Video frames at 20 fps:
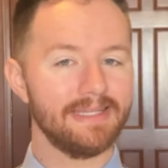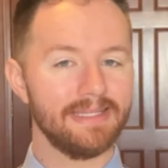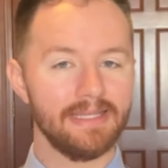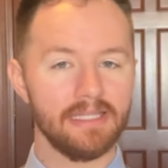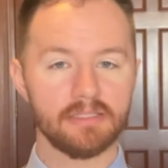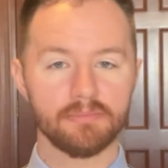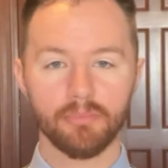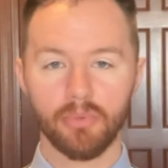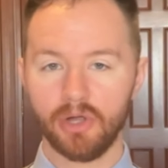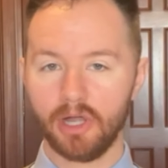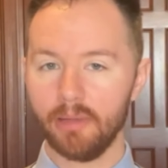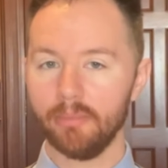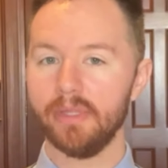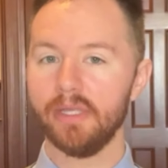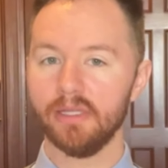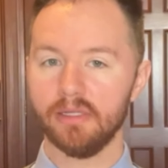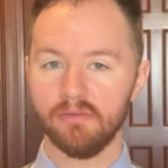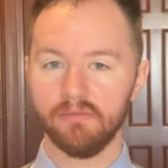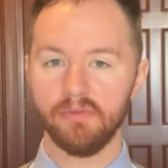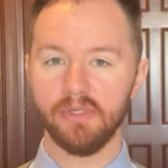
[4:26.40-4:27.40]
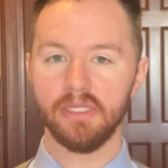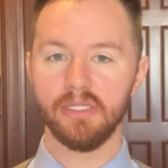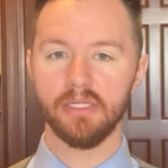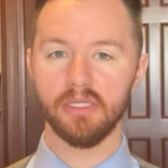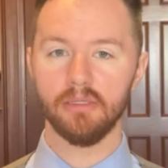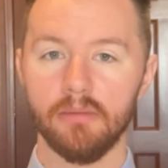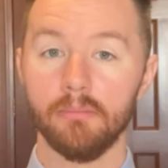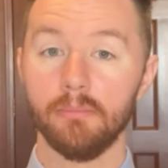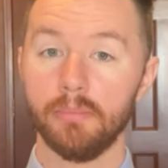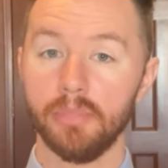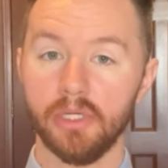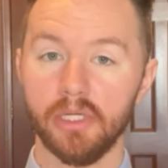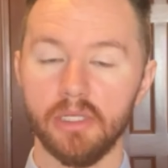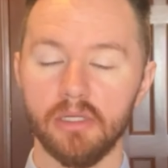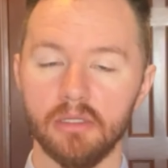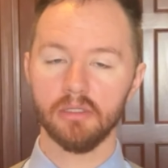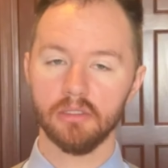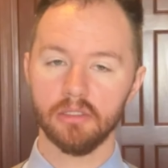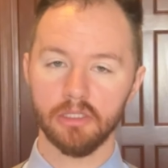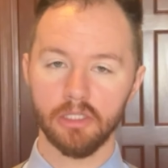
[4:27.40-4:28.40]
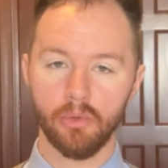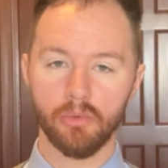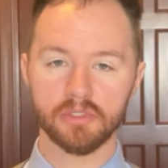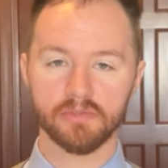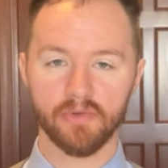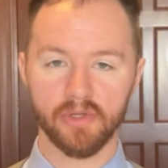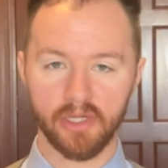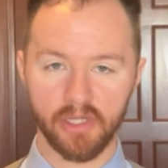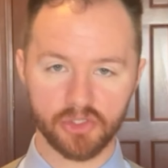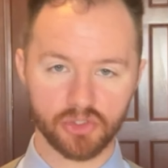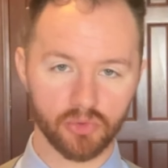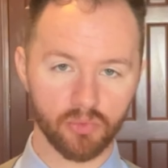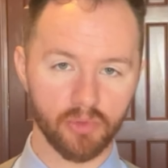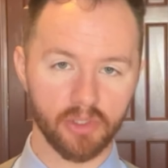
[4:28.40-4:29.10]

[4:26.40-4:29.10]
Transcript: It's probably inconvenient, but lowest financial